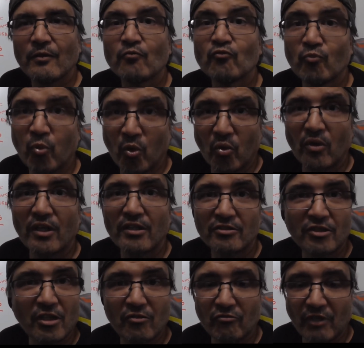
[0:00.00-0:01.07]
walk,
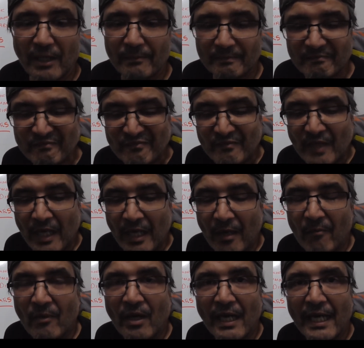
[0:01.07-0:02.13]
don't run.
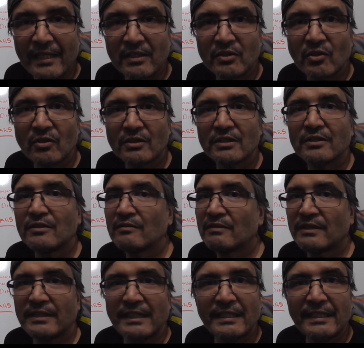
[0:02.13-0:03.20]
Um, I had a doctor who
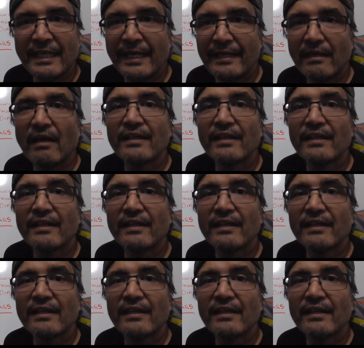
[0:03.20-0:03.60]
did that.